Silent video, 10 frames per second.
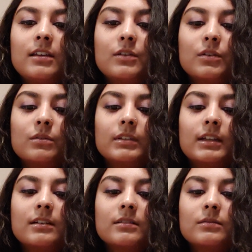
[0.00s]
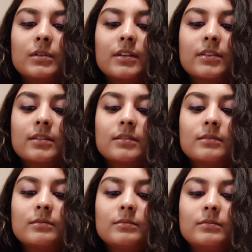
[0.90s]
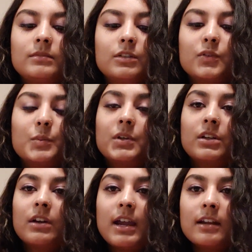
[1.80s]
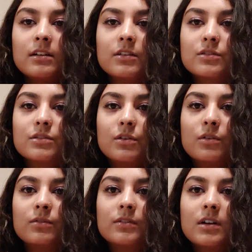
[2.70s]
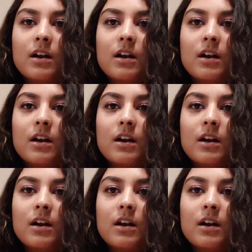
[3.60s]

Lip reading: Like with, if you put your hand on a stove,